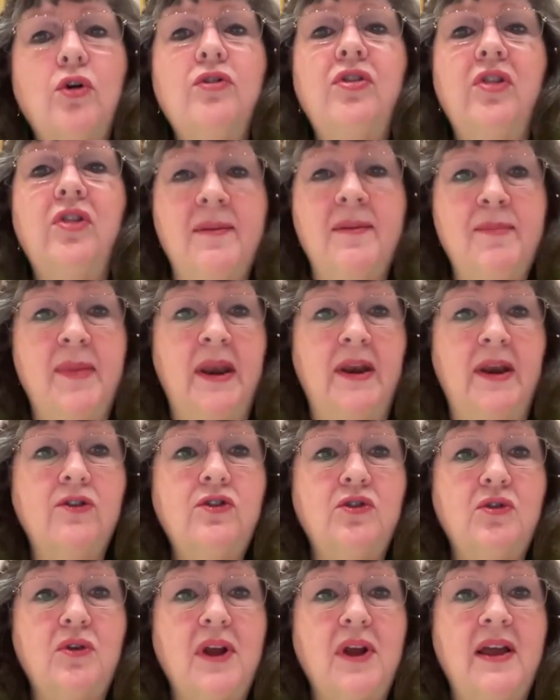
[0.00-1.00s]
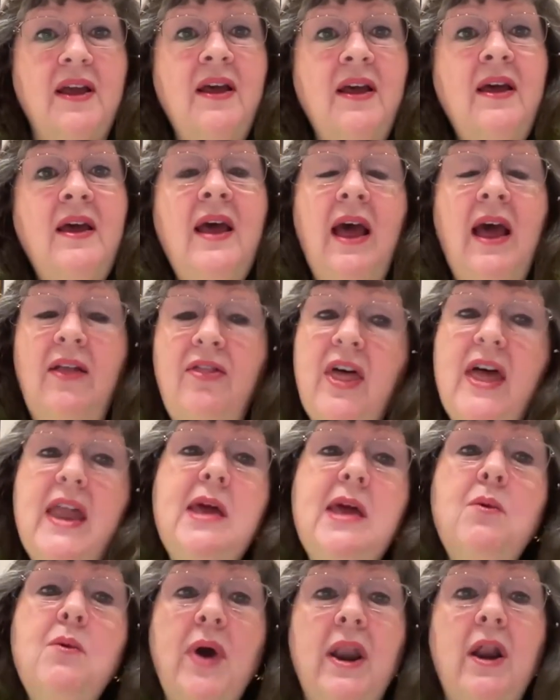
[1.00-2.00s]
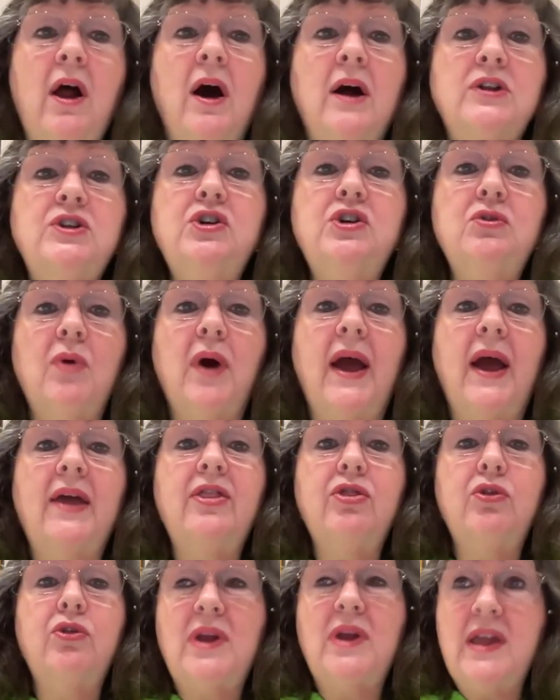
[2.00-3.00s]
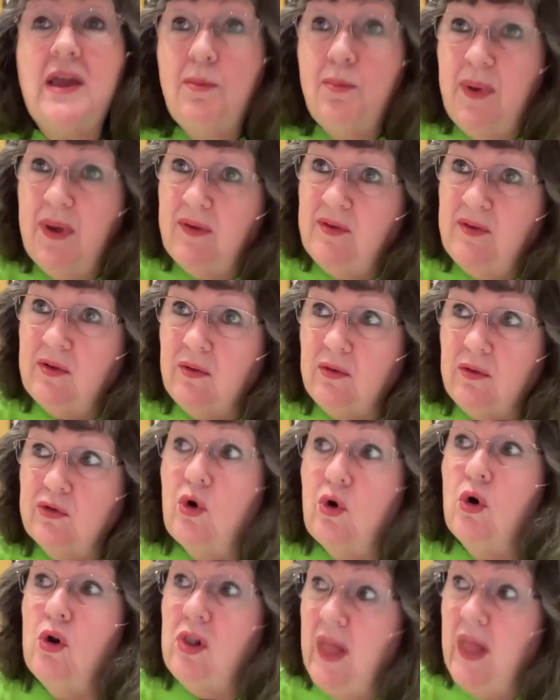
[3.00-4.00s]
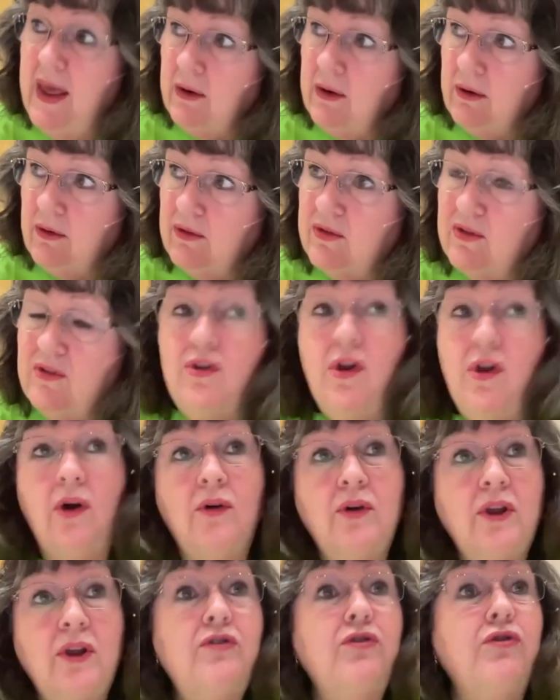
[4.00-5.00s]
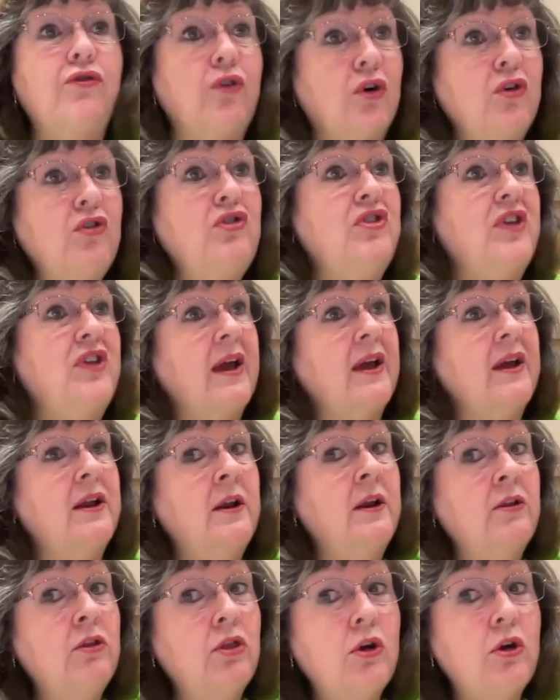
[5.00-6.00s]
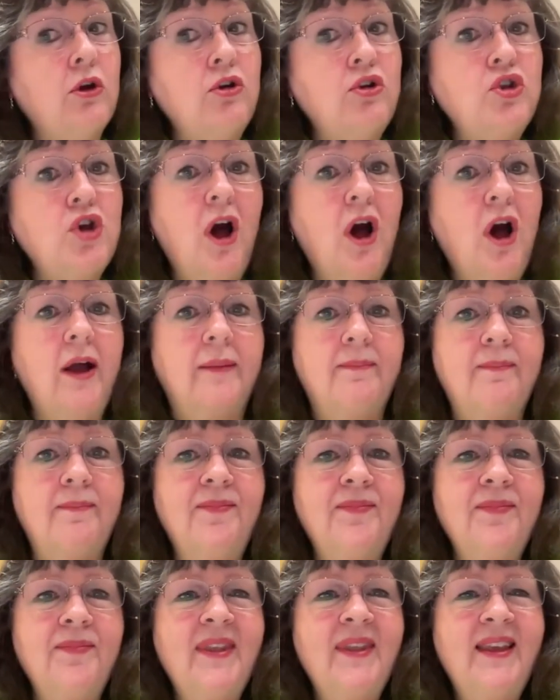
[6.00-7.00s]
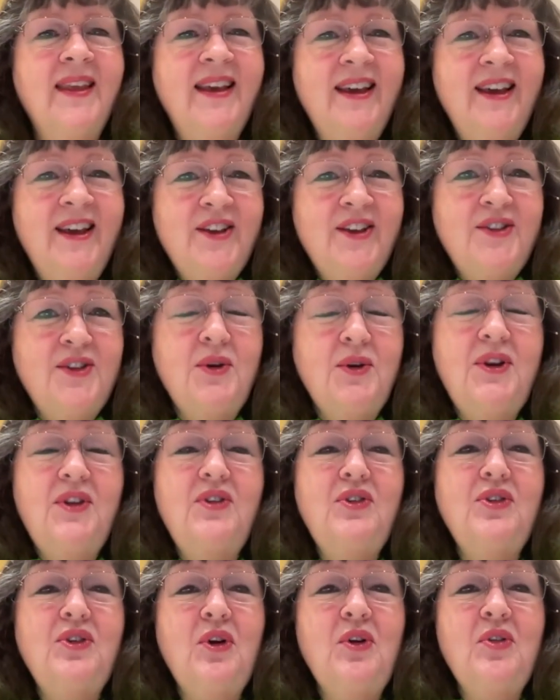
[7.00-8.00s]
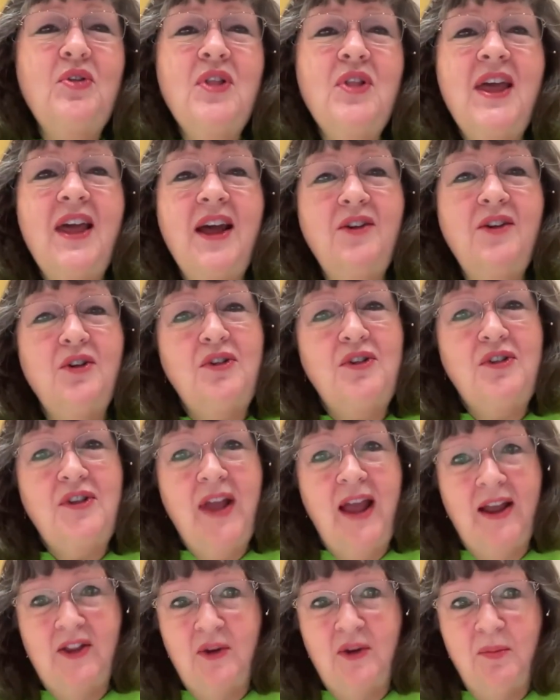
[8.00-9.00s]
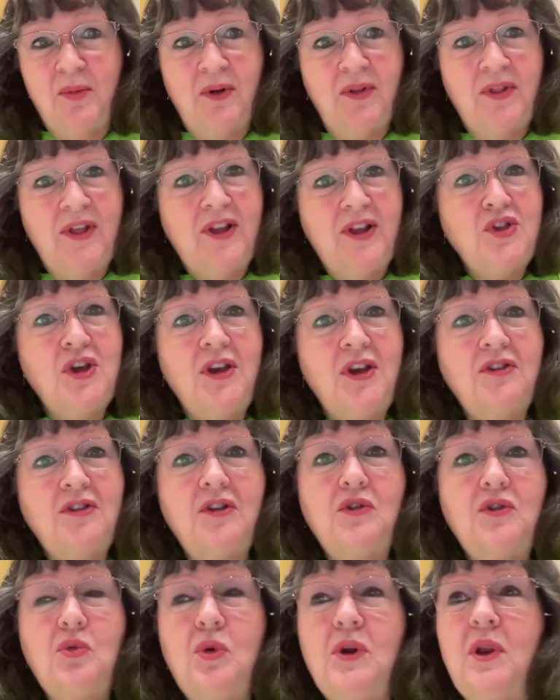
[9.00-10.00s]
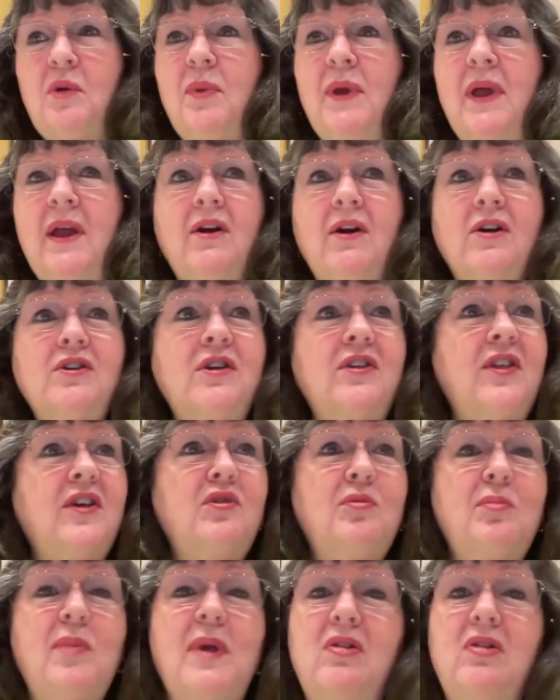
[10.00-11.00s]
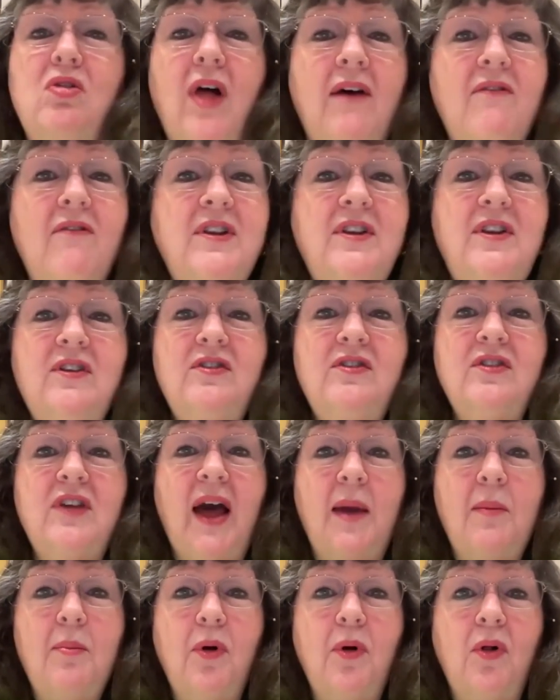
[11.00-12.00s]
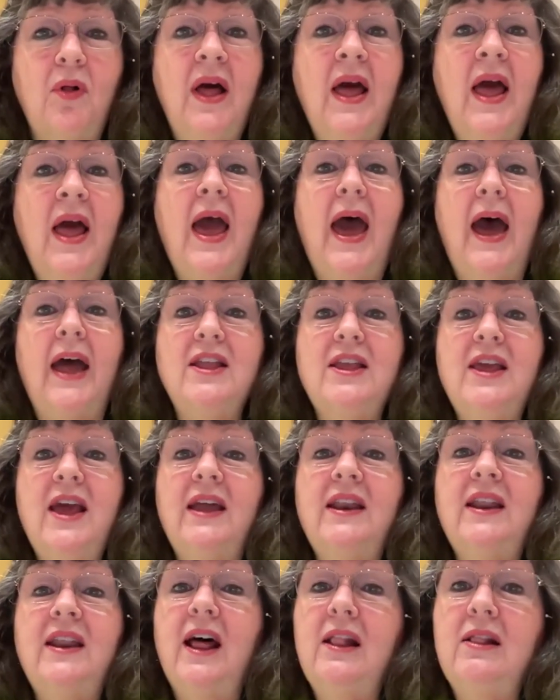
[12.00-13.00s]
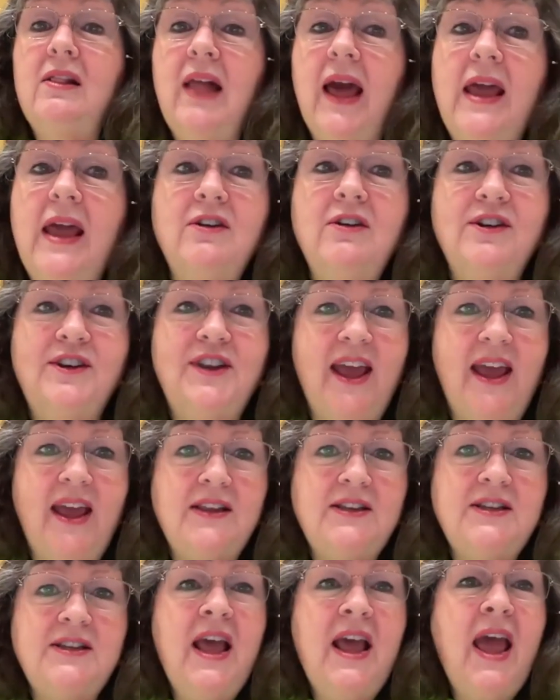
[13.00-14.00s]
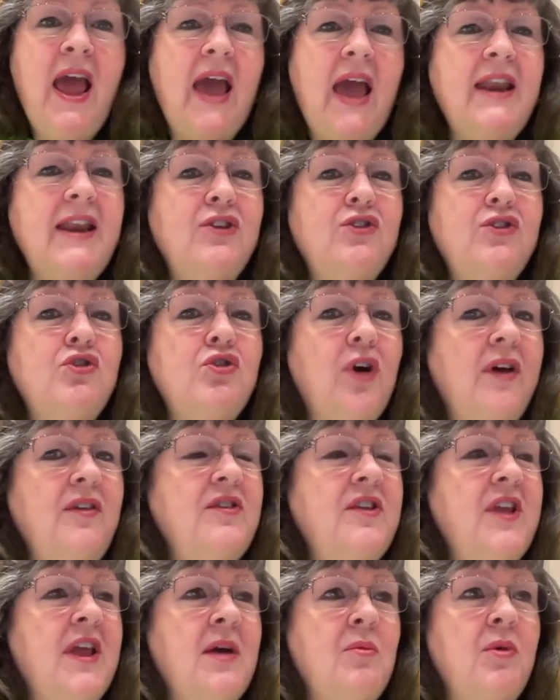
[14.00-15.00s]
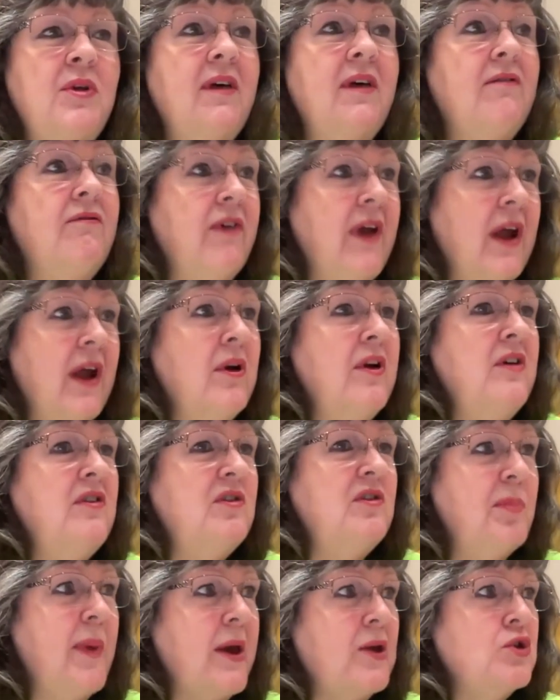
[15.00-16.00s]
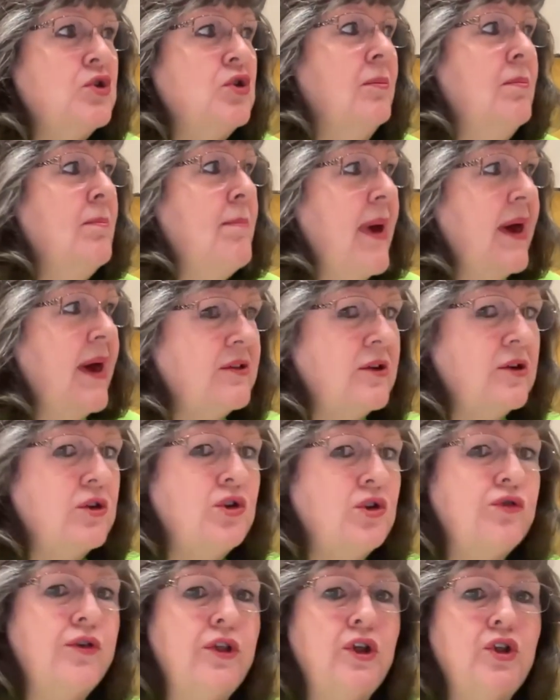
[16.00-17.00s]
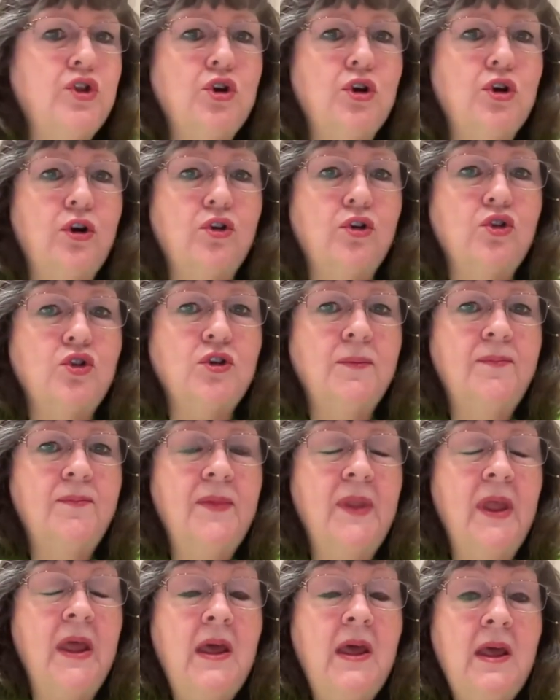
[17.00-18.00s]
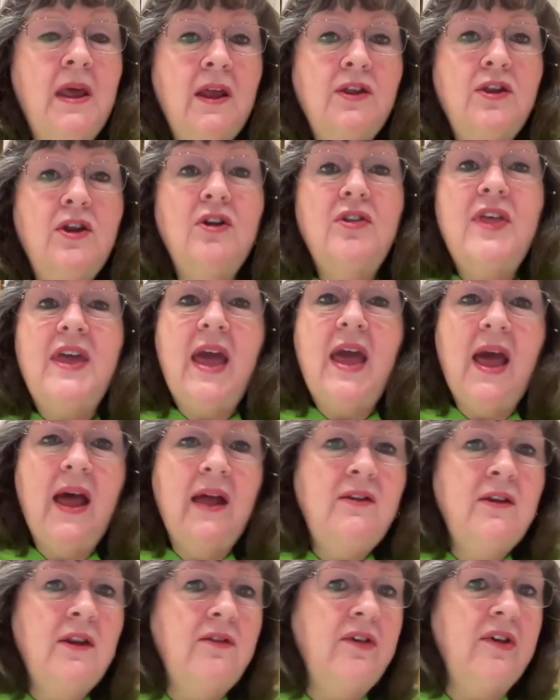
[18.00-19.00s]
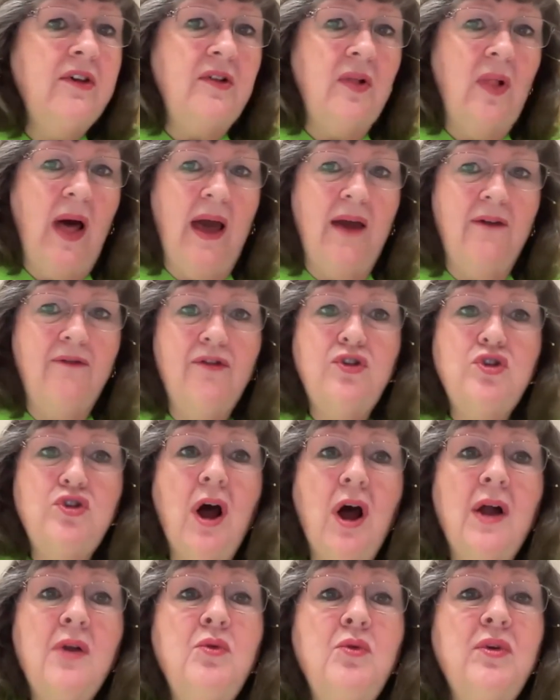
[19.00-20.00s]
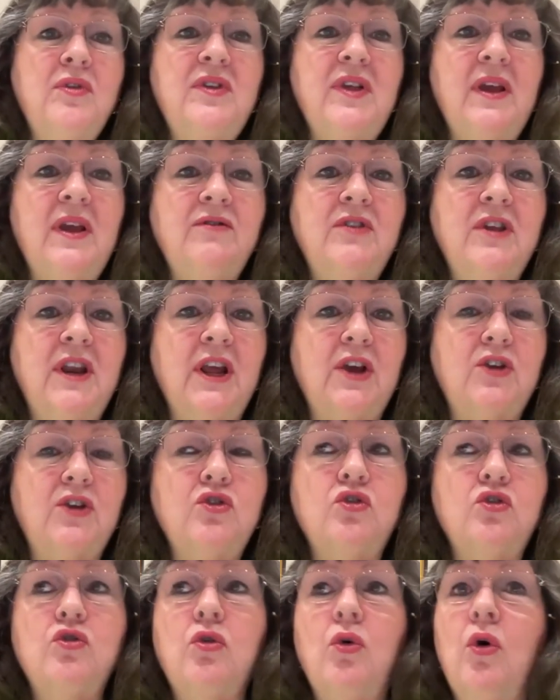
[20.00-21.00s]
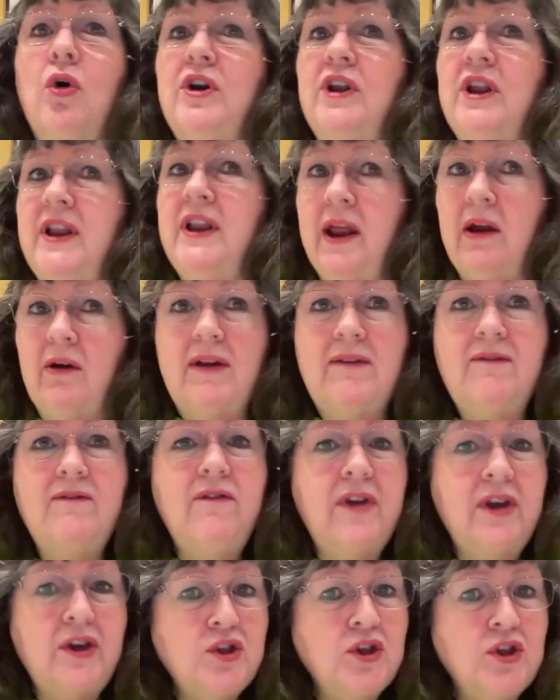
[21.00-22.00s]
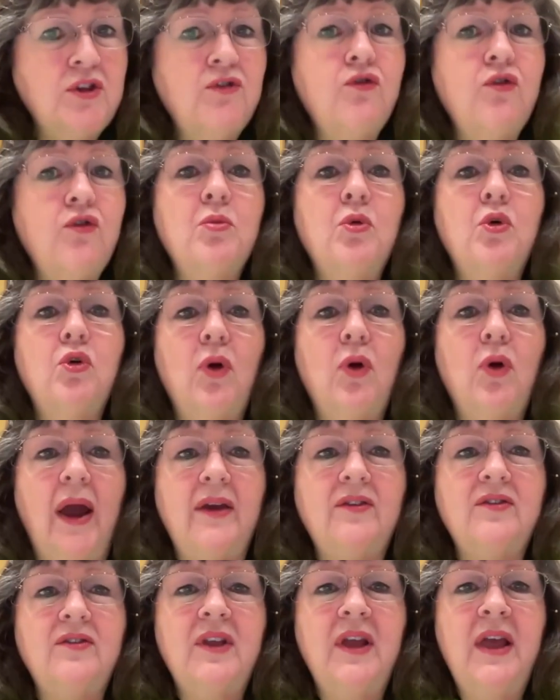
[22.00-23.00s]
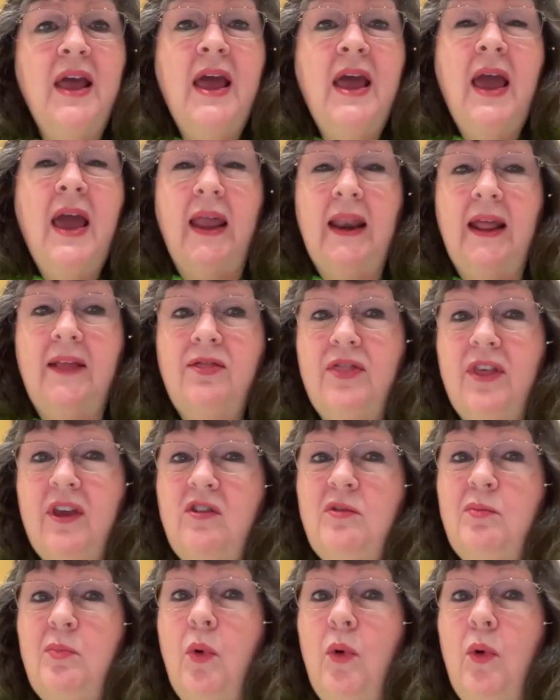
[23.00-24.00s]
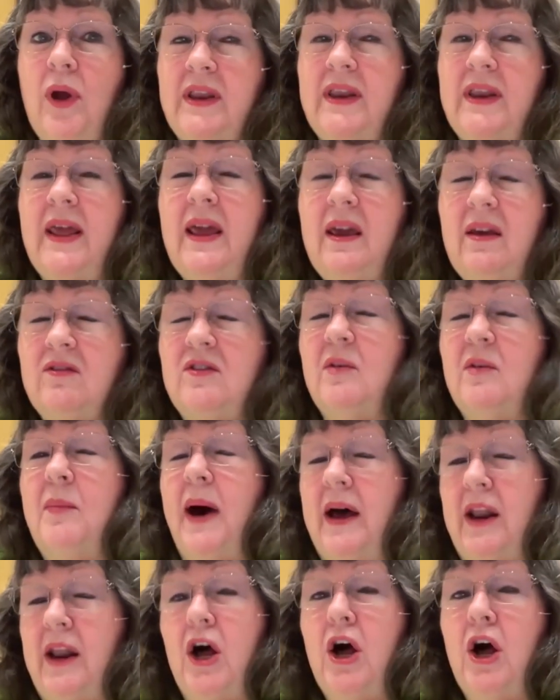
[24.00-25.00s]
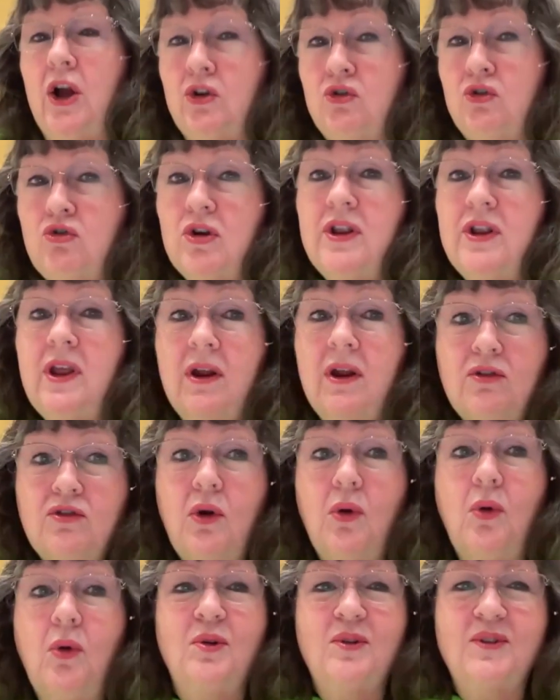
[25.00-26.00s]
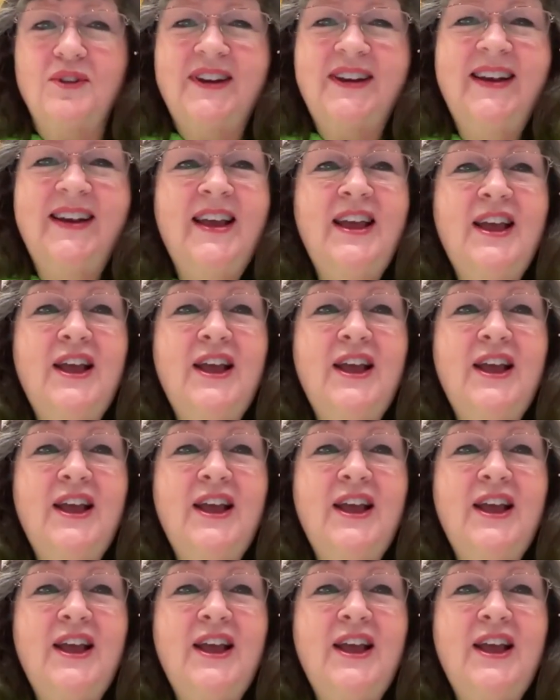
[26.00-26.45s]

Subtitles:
earthly ministry. And then he went on to write 3 epistles or letters known as 1st, 2nd, and 3rd John. So it is certainly understandable that Jesus would appear to this beloved disciple at yet a later date and entrust him with a very special message for the church. Near the end of his life, John received an extraordinary vision from Christ. And at this point, he is about 100 years old.